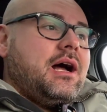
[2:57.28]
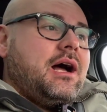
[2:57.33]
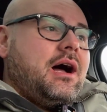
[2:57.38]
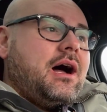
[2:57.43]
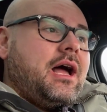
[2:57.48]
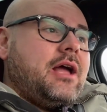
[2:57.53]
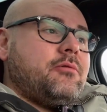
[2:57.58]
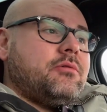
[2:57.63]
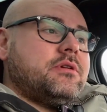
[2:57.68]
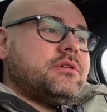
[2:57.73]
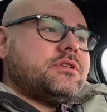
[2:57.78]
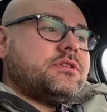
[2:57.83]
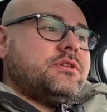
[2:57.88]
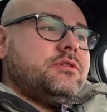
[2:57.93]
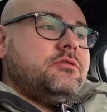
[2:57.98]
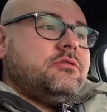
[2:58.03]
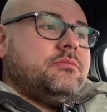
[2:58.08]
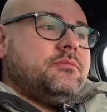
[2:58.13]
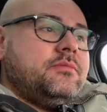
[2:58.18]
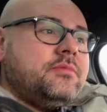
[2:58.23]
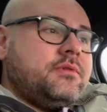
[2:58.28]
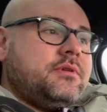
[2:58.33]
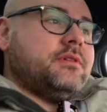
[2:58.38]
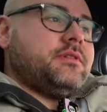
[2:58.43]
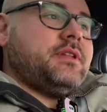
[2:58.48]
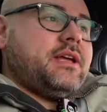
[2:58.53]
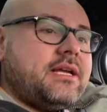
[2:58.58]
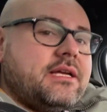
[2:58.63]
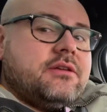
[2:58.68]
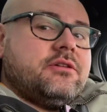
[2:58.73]
I would assume
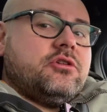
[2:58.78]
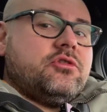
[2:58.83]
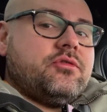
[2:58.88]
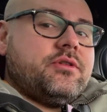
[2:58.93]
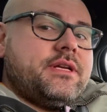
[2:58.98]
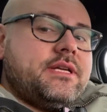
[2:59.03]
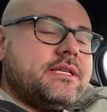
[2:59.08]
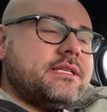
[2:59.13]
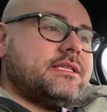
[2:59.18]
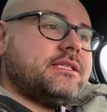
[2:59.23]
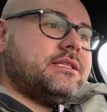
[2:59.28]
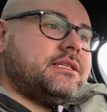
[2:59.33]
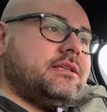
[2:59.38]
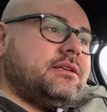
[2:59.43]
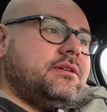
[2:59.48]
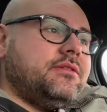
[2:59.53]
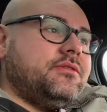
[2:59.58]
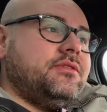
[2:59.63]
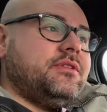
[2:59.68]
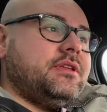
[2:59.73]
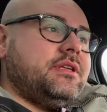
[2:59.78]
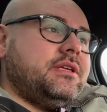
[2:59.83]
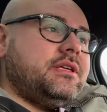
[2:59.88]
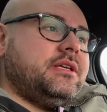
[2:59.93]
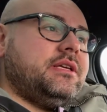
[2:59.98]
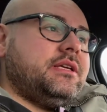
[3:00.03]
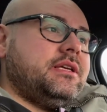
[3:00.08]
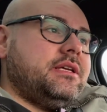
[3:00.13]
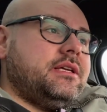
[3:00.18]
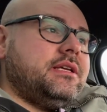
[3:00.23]
they increased
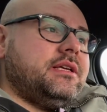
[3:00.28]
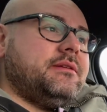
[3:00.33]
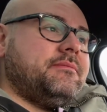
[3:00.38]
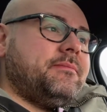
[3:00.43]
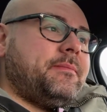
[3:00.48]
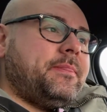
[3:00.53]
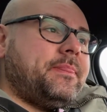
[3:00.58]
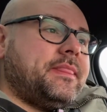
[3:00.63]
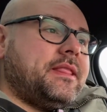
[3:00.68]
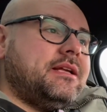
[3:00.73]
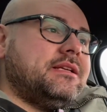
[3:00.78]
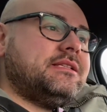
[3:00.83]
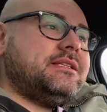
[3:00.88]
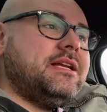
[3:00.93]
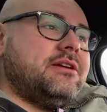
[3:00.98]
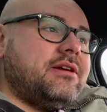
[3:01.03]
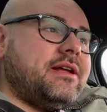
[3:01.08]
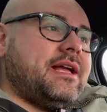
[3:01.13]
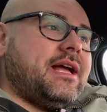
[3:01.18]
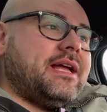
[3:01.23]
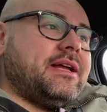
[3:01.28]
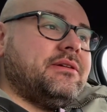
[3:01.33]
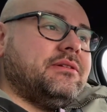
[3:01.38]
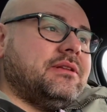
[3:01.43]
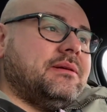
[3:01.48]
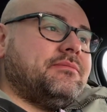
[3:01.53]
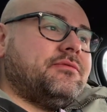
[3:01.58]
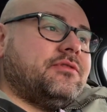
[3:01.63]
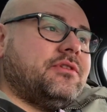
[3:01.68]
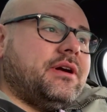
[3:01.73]
the steering
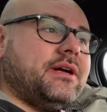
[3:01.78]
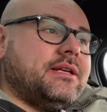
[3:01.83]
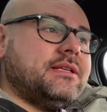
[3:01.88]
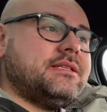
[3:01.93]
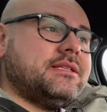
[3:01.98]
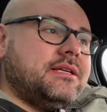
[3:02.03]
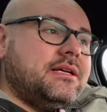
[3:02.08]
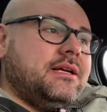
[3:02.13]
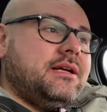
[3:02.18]
angle up front.